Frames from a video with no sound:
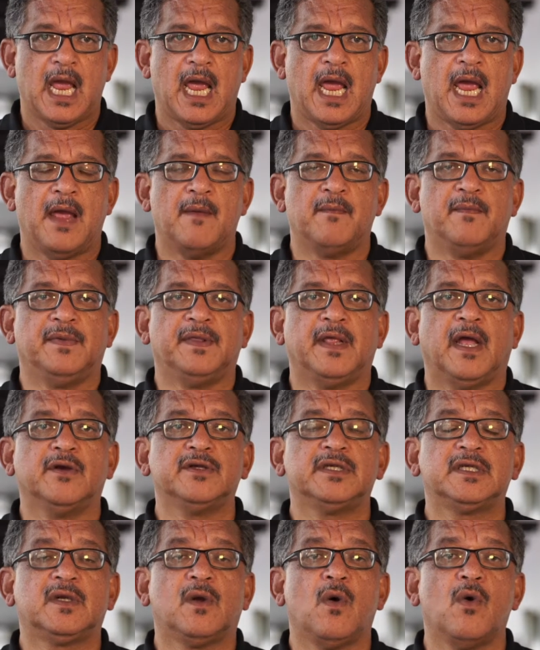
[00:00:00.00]

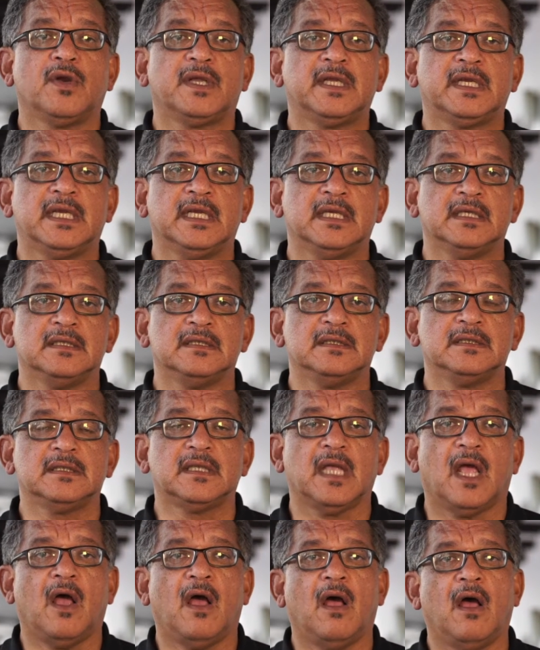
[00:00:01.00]
Those core
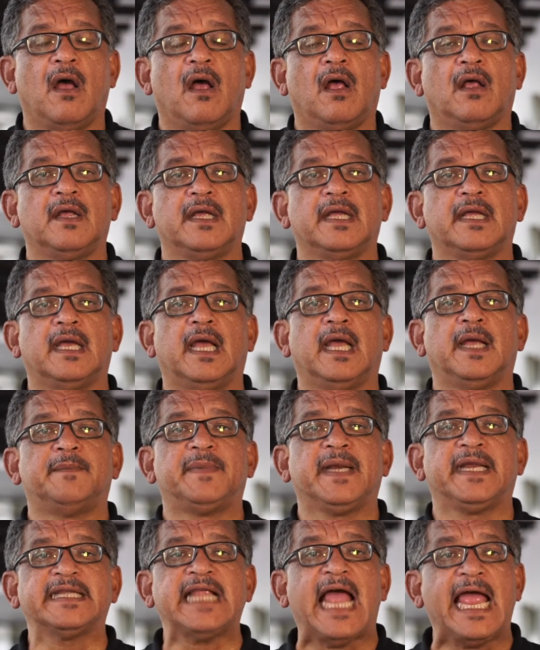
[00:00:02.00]
skills are
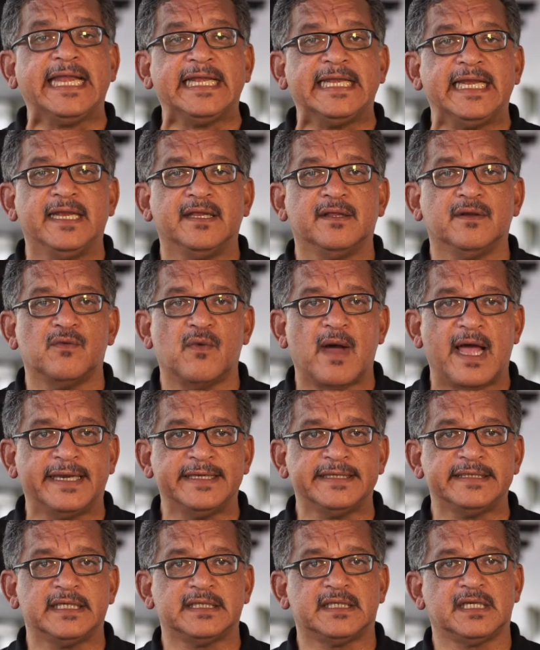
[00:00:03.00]
precisely the
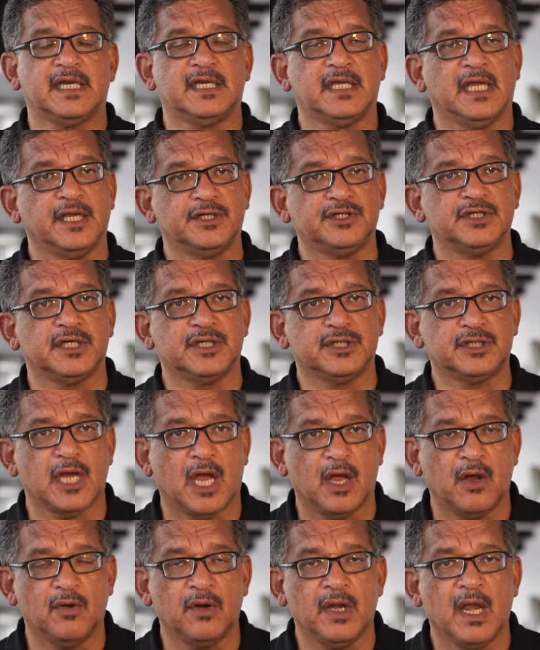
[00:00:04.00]
ones that research has
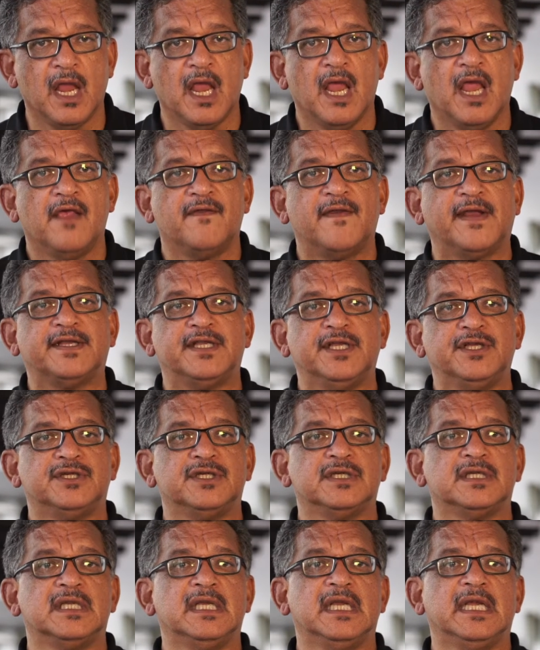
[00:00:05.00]
shown that
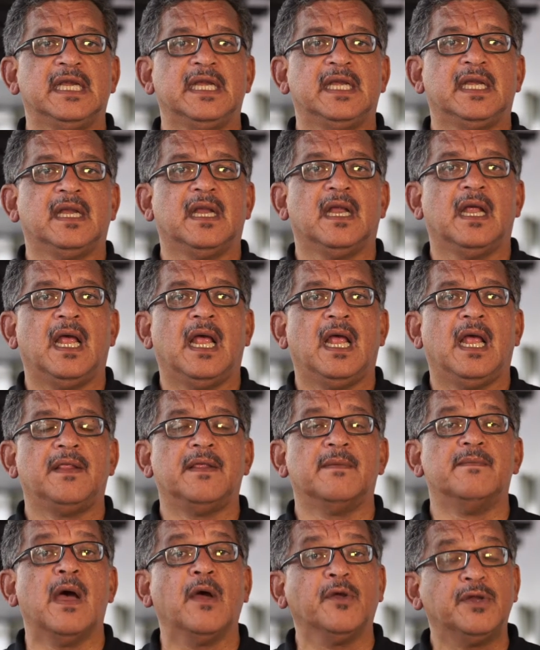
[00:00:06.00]
teachers need
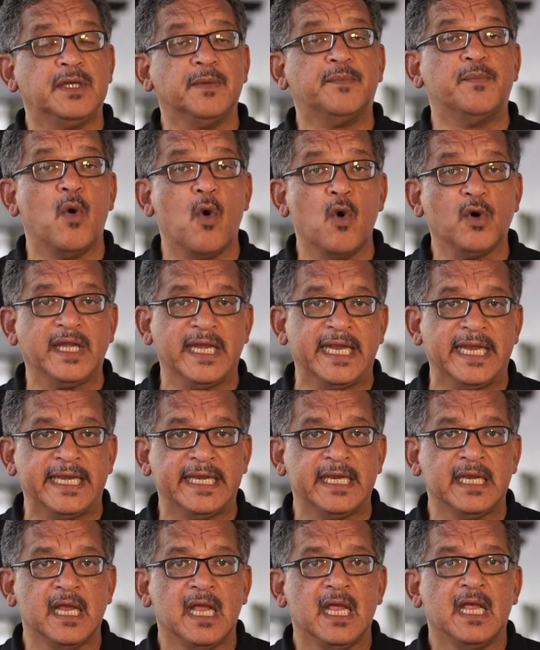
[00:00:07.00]
the most support
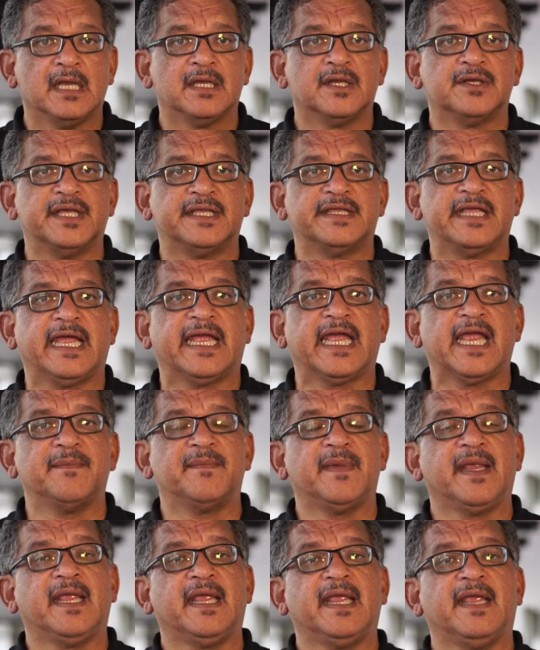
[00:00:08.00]
in so that they can
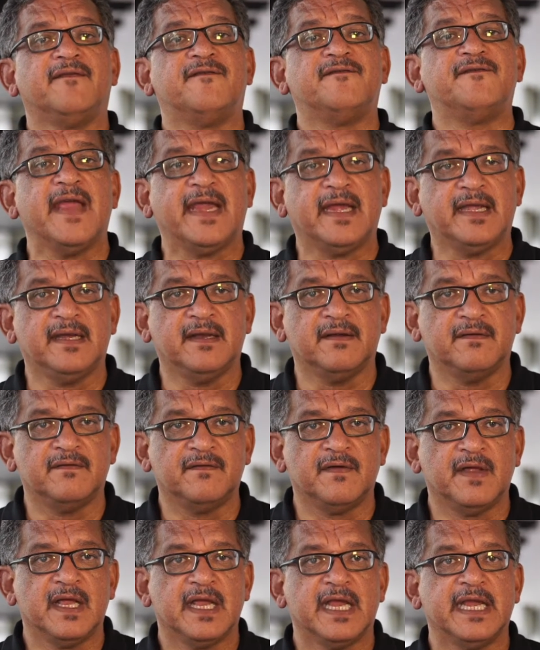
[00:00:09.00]
be
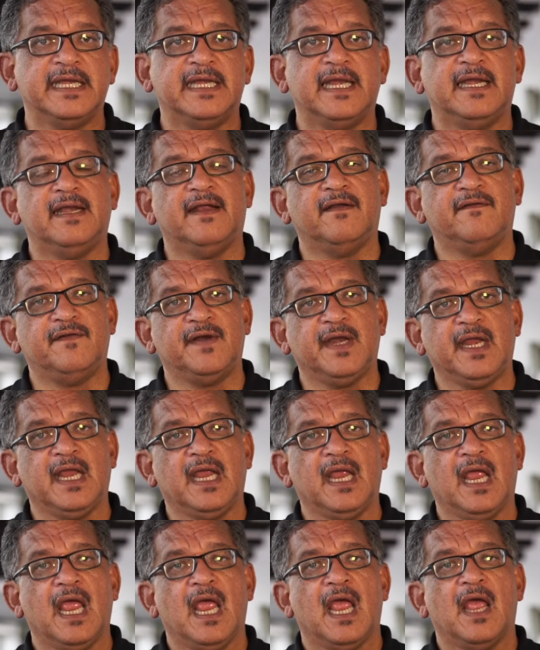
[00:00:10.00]
effective in
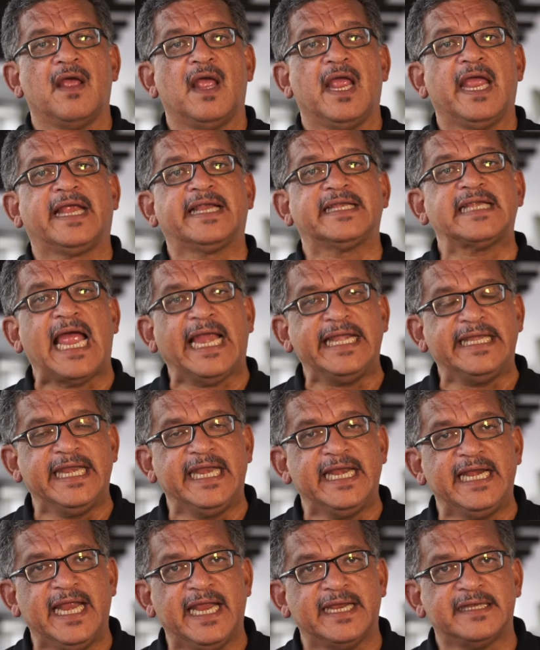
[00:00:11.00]
delivering
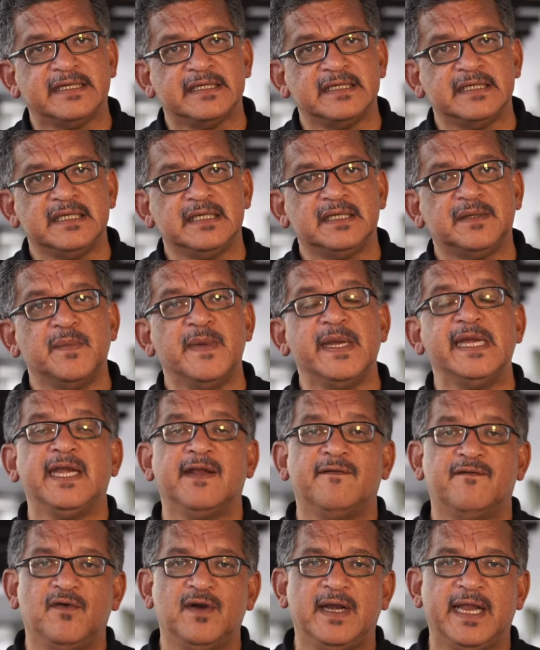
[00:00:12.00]
exciting lessons,
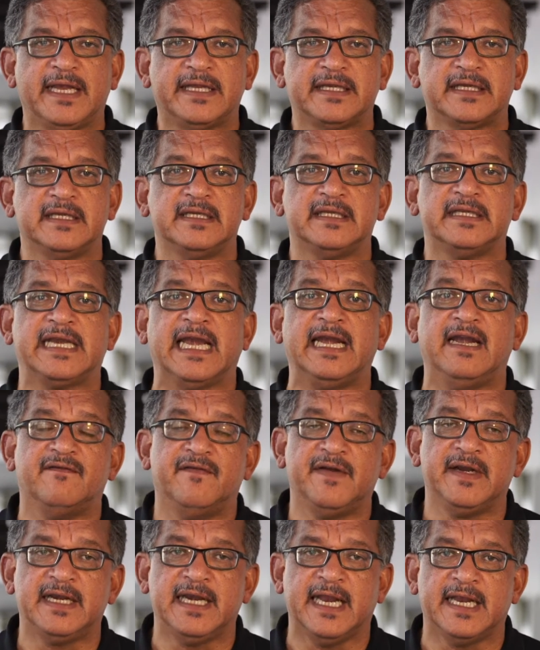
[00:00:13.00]
meaningful lessons,
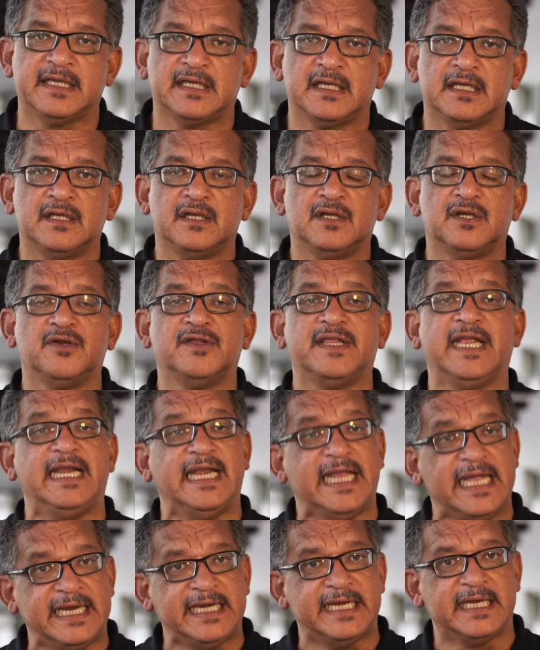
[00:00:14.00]
relevant lessons to their
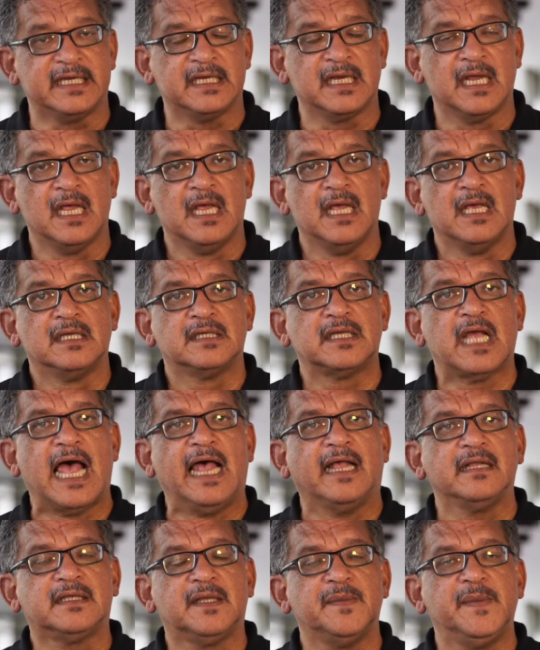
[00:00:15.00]
learners. So
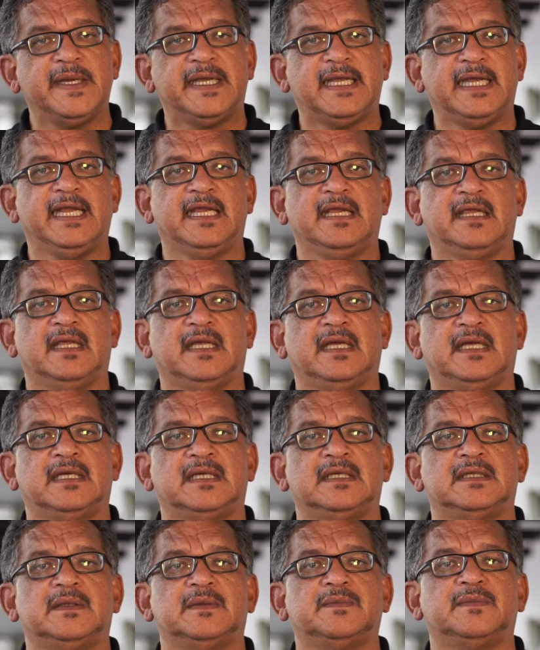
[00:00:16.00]
ultimately
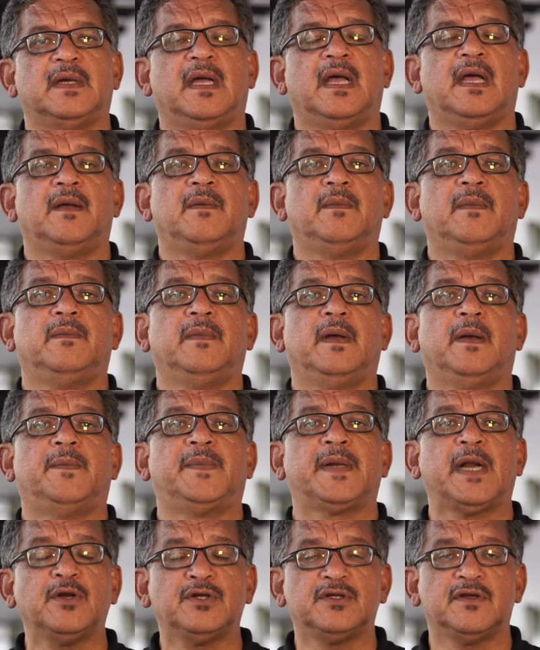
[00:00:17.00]
the
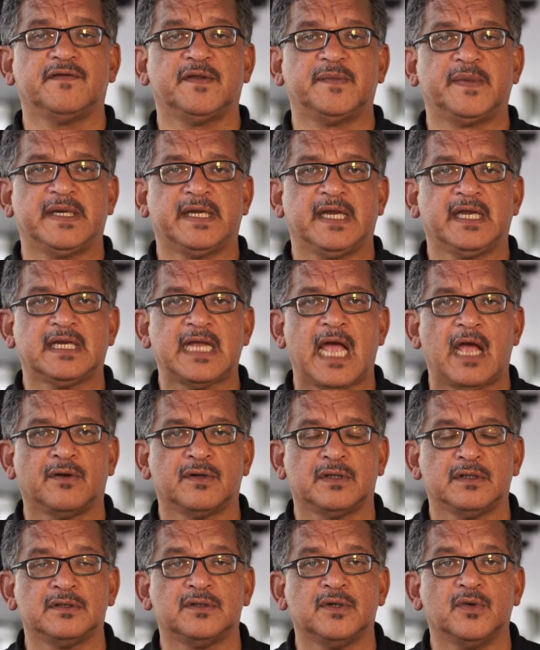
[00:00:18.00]
approach of the British
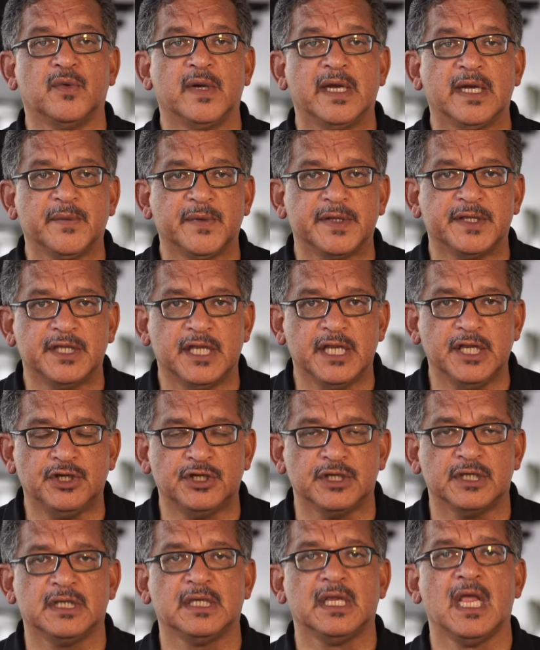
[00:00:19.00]
Council to work with
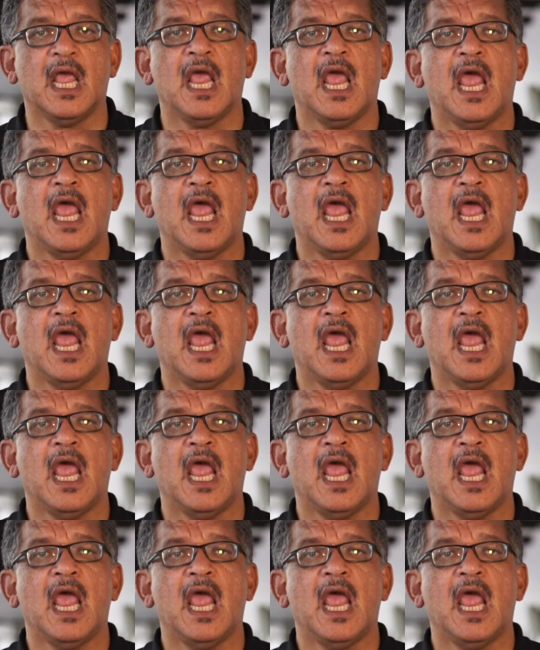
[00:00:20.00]
teachers,